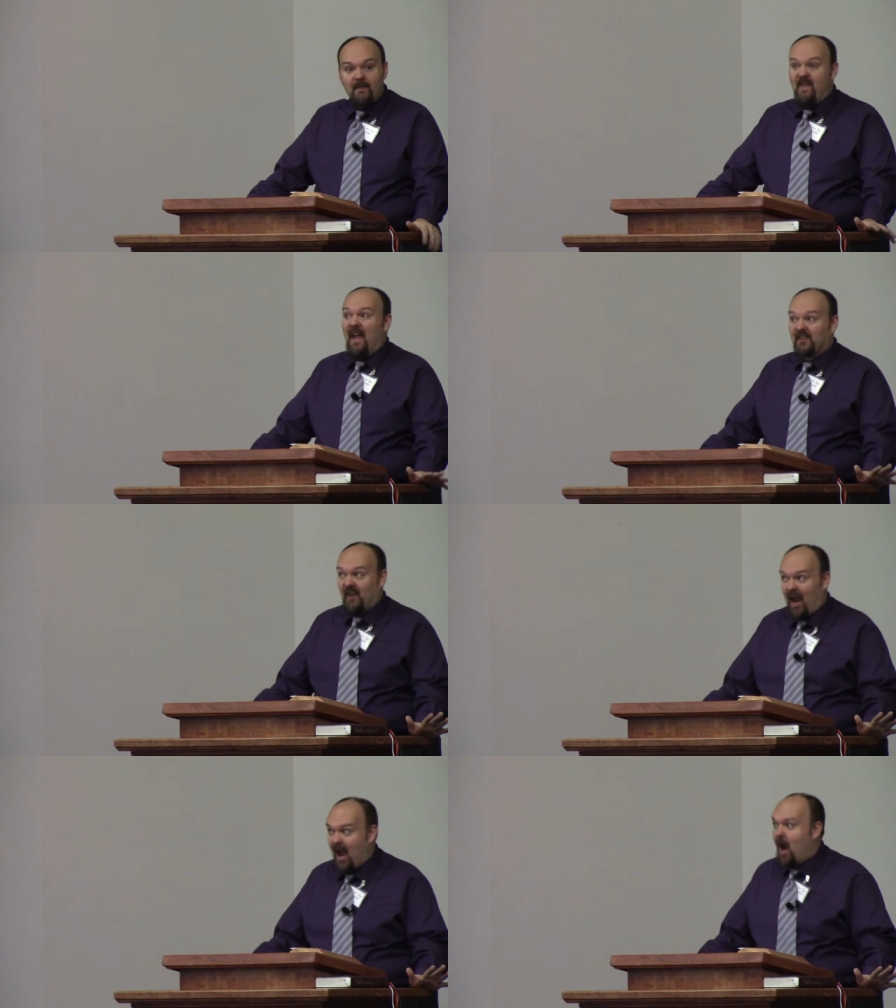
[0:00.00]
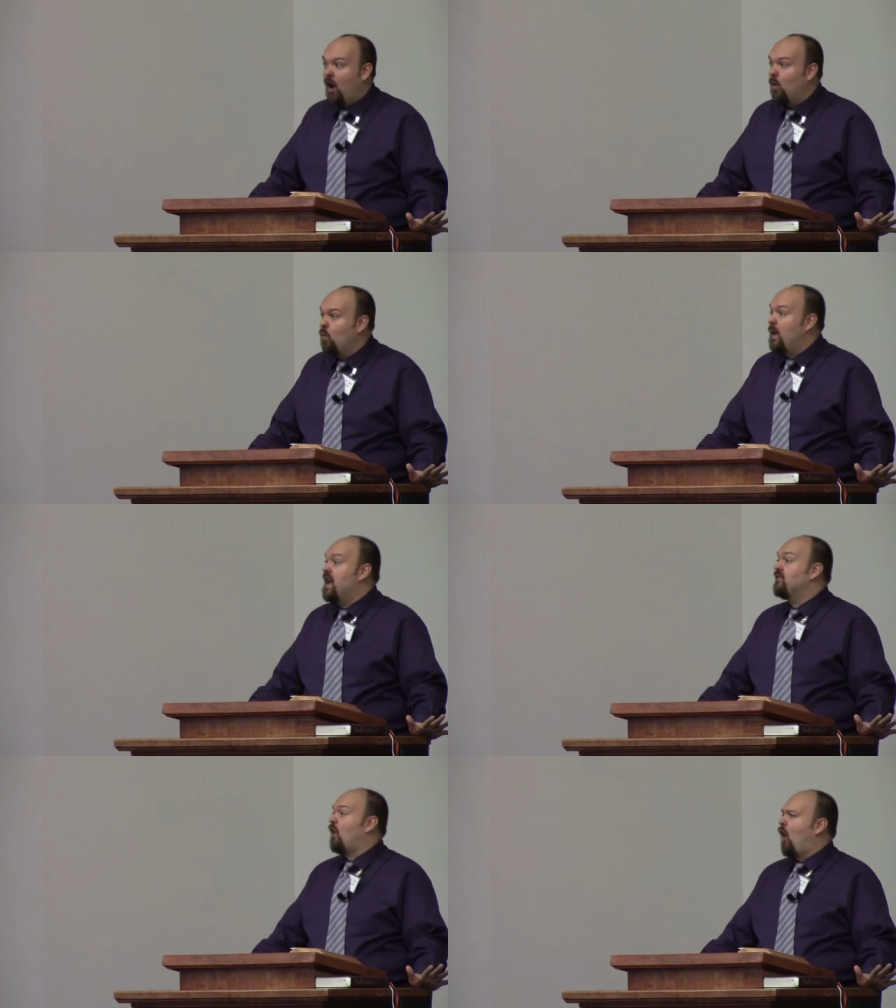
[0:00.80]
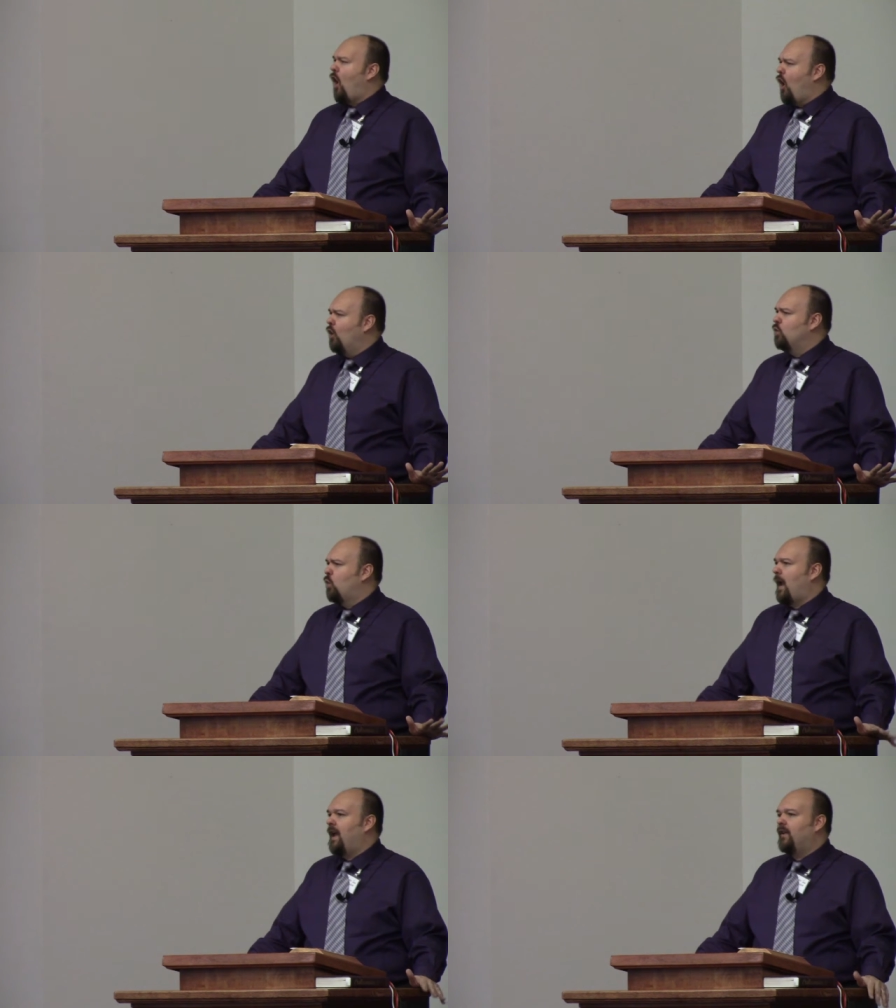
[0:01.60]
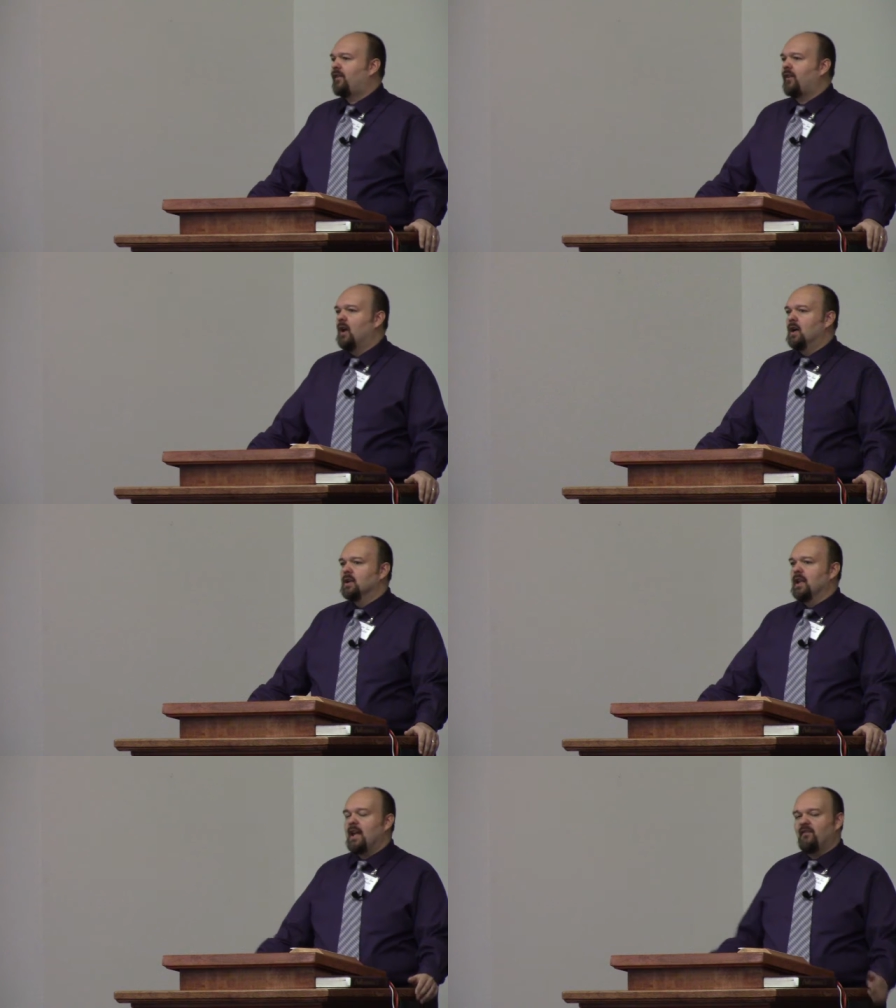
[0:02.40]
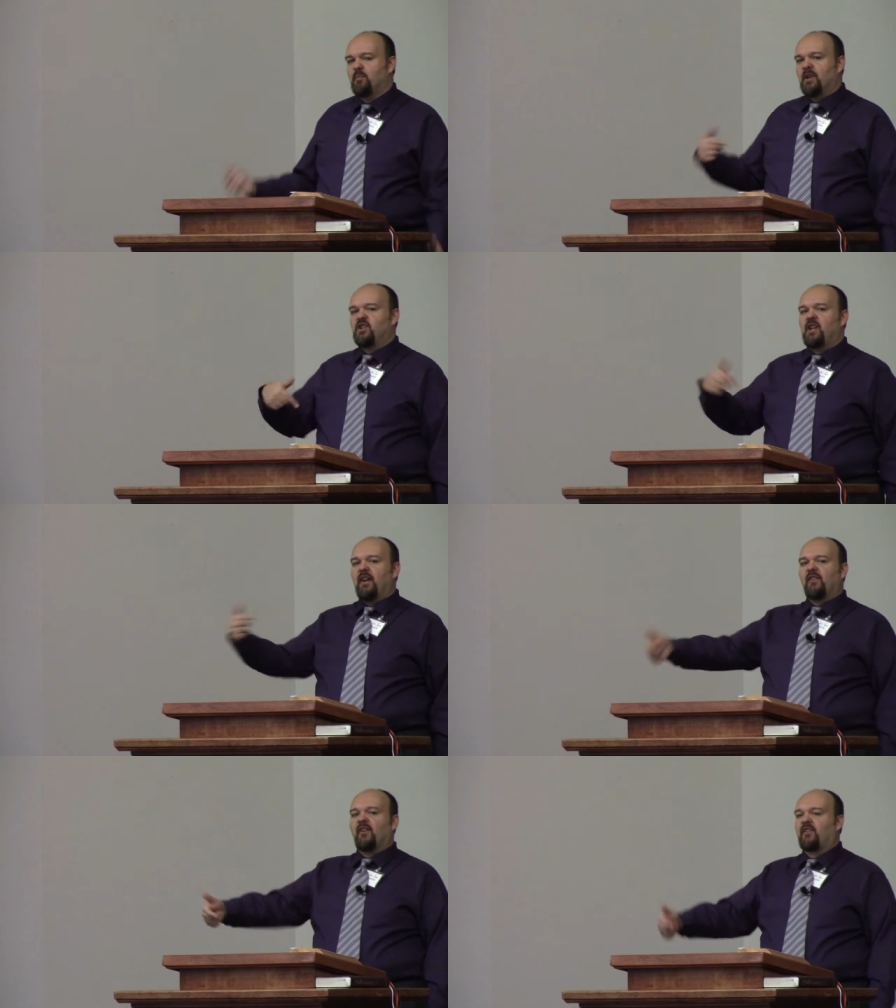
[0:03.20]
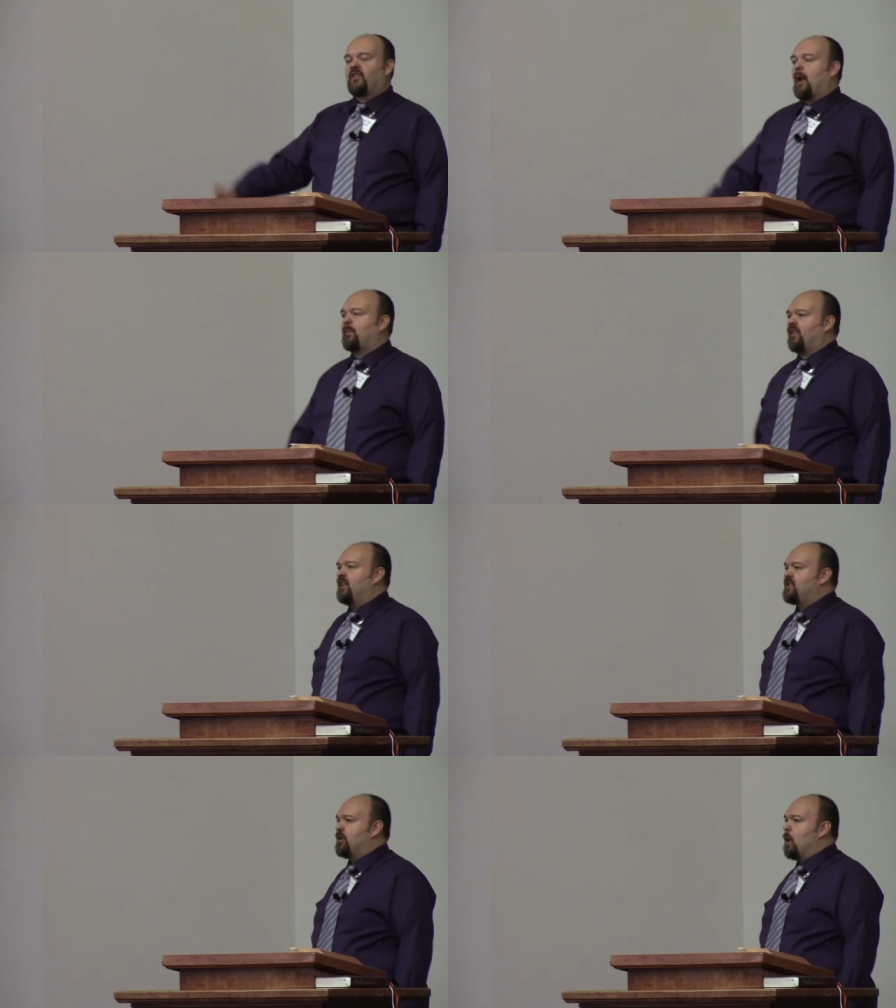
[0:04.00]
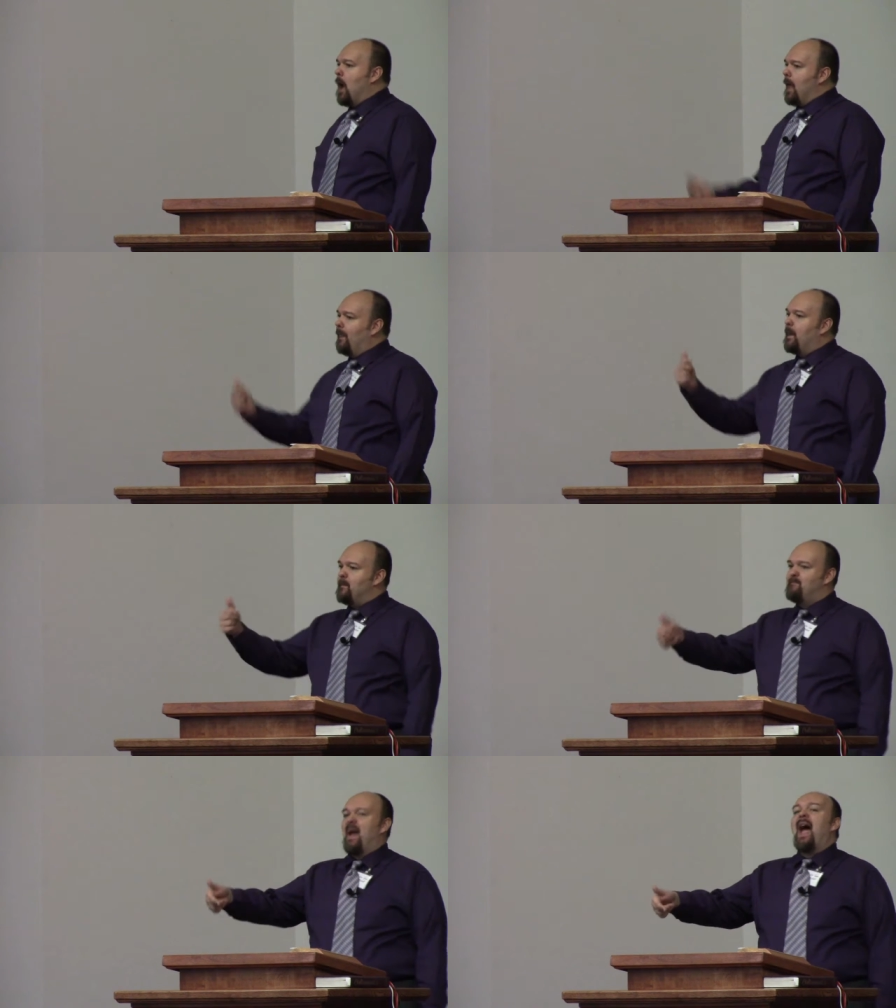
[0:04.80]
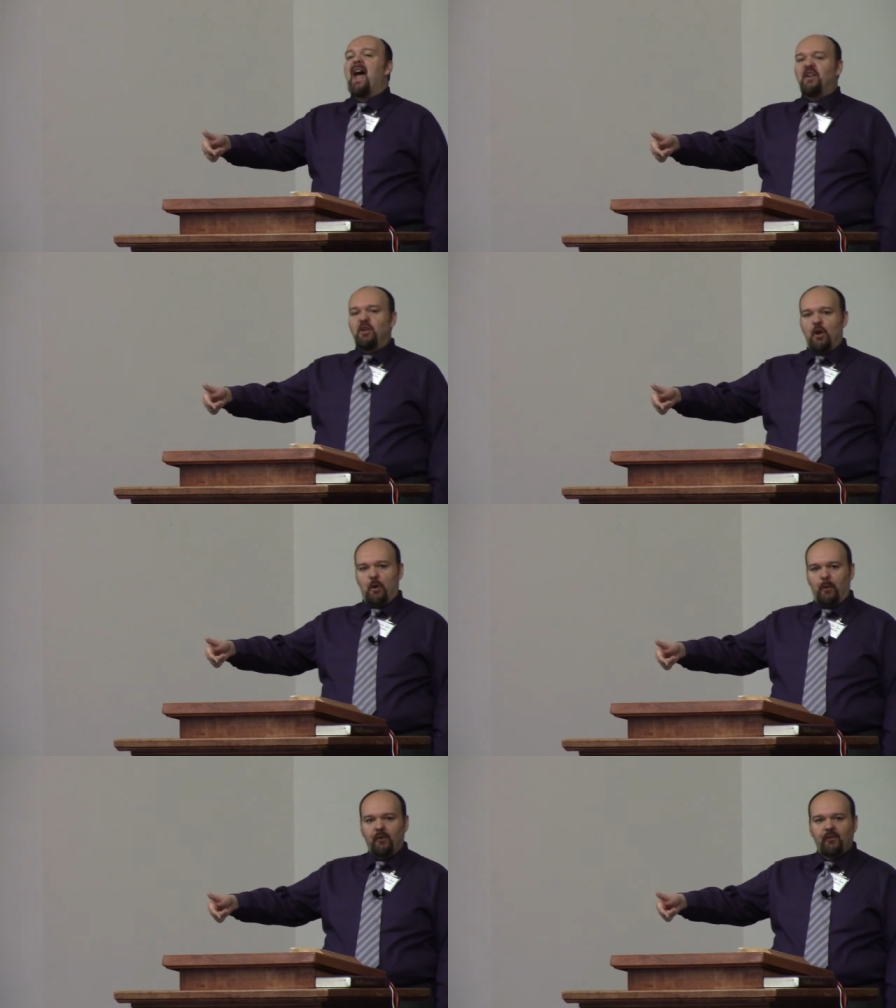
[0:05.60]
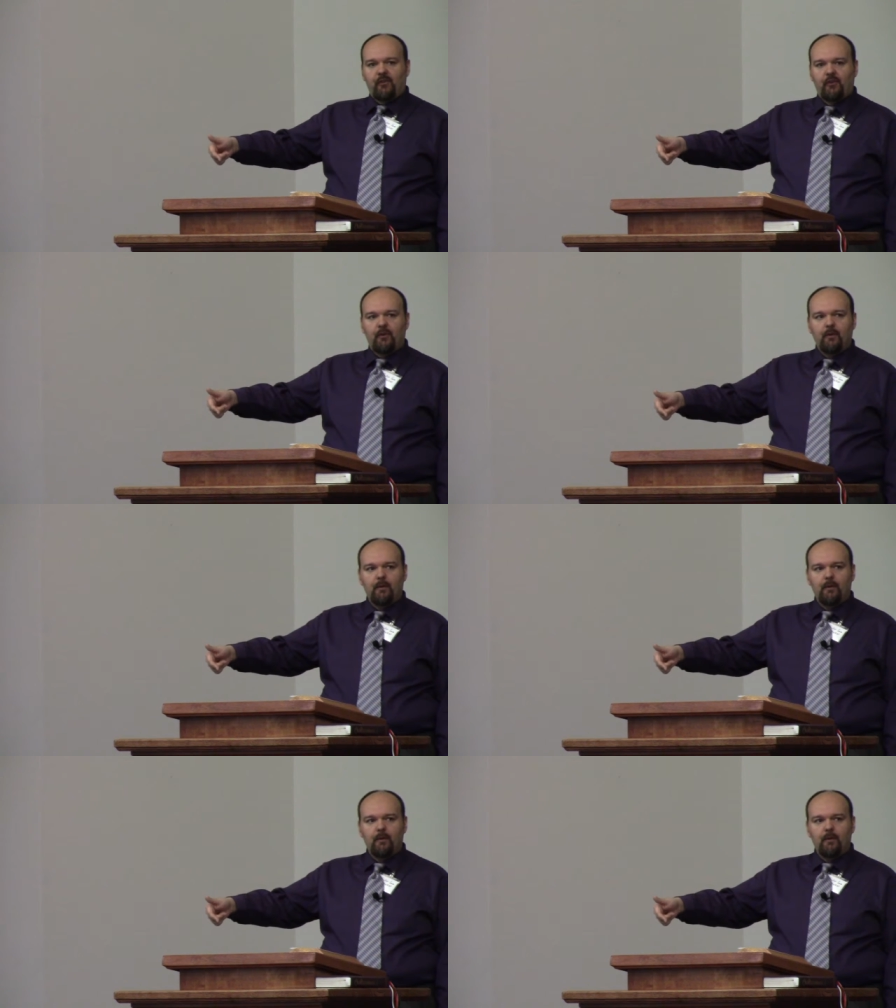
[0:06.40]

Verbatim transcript: That's how we have always lived. But Jesus steps into the bad news